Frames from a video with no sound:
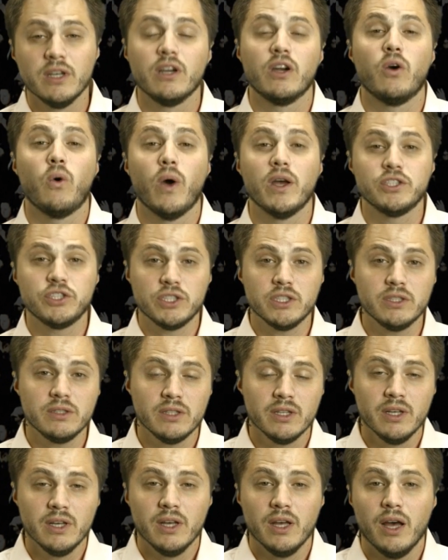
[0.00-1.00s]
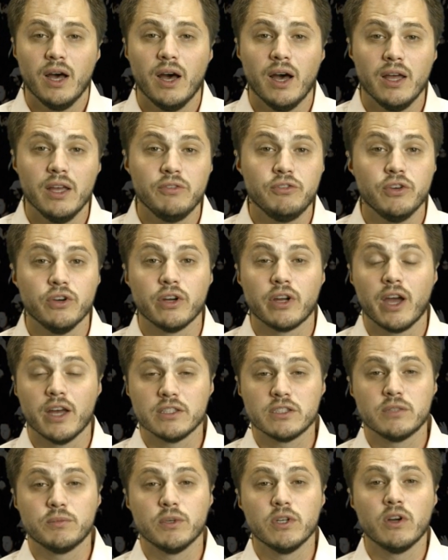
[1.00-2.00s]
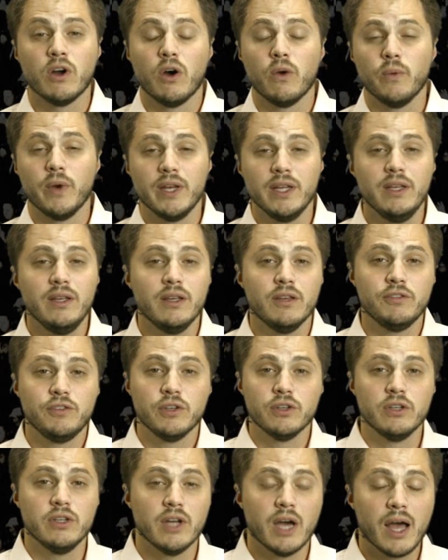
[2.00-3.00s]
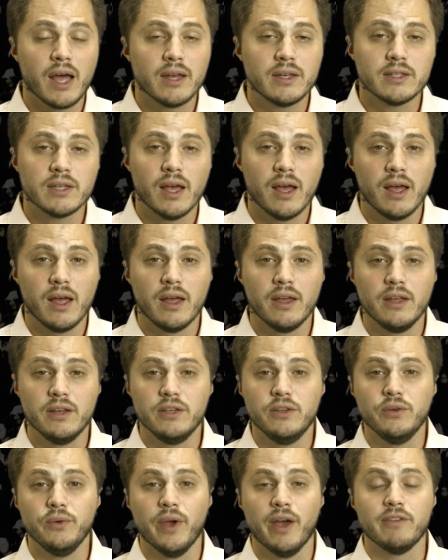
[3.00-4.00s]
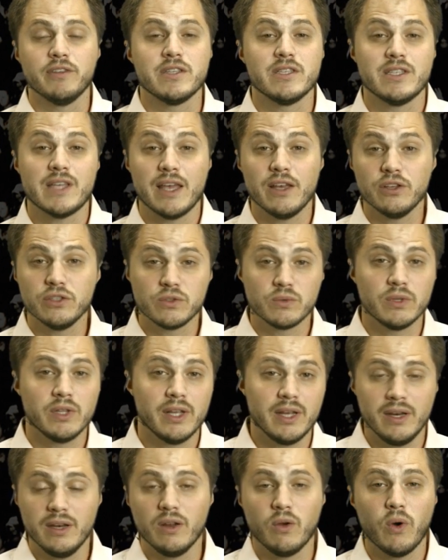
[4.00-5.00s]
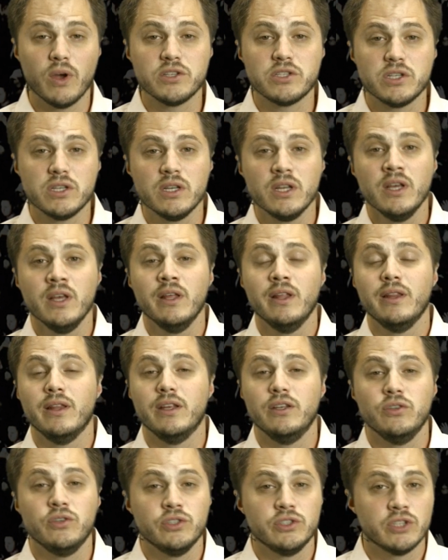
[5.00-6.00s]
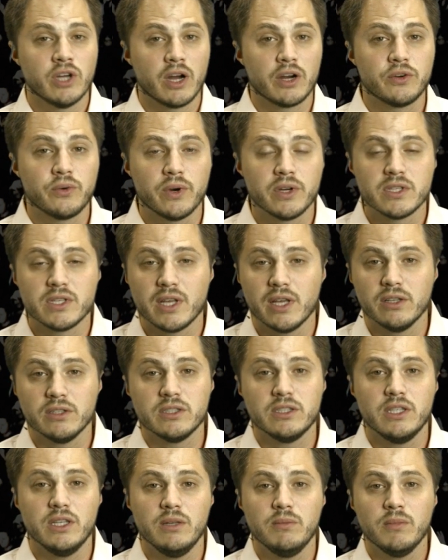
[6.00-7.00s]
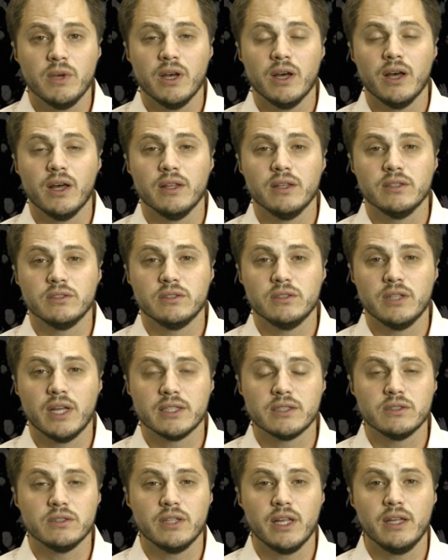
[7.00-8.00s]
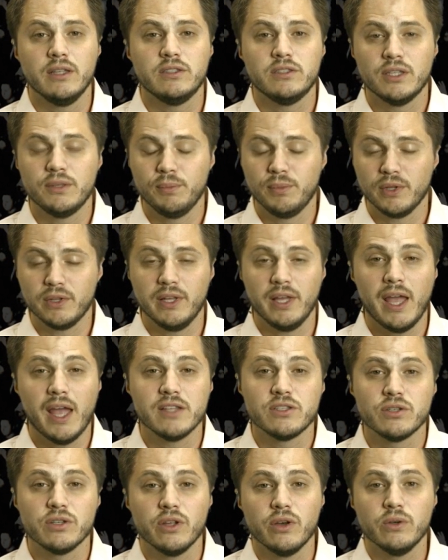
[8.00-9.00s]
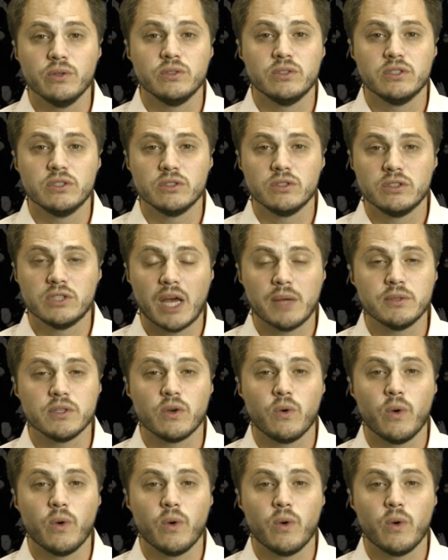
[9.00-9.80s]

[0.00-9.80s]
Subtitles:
question. If you're a customer already. If you're not, and you have a sales related question, then you can talk to our sales team. They typically answer those types of